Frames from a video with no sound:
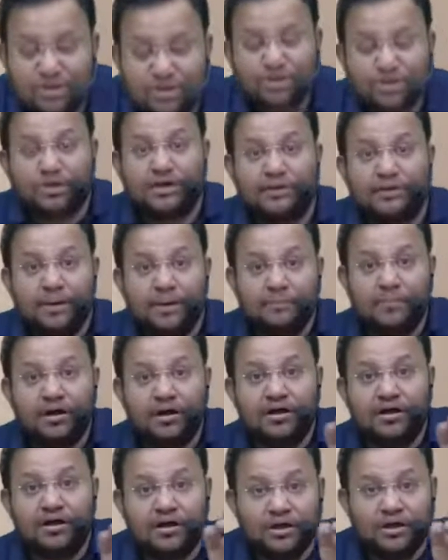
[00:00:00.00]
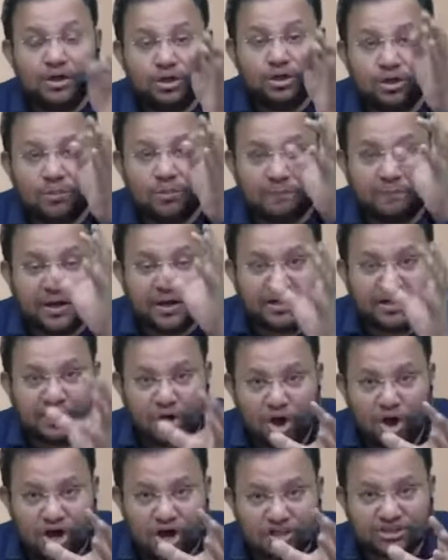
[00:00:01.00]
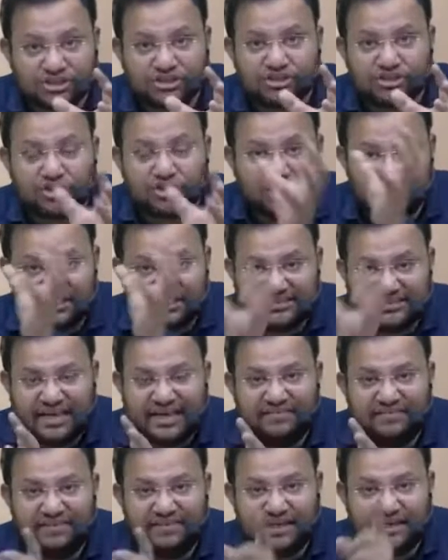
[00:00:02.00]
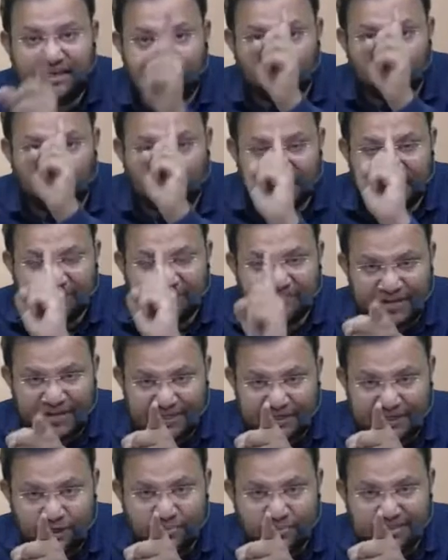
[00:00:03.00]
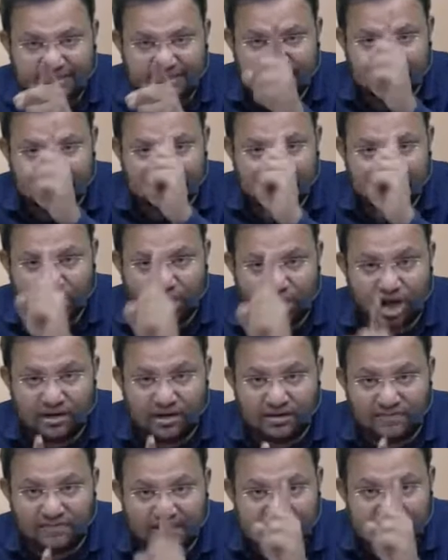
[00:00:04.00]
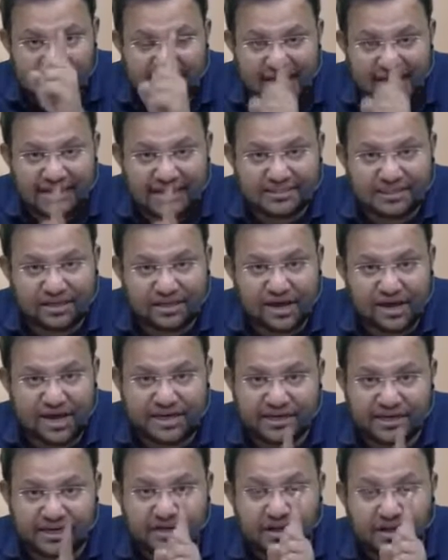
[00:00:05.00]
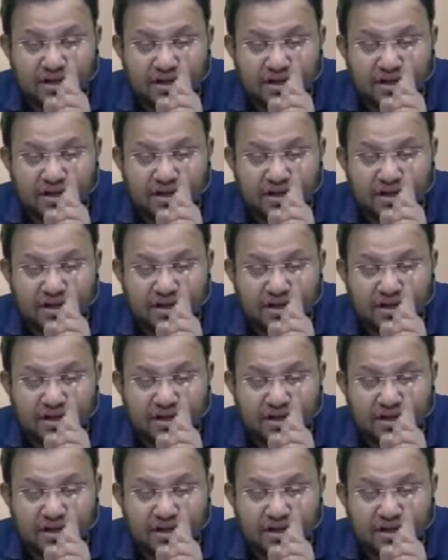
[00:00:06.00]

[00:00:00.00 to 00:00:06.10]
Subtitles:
So remember, your per cost or a sell value on effective basis is always calculated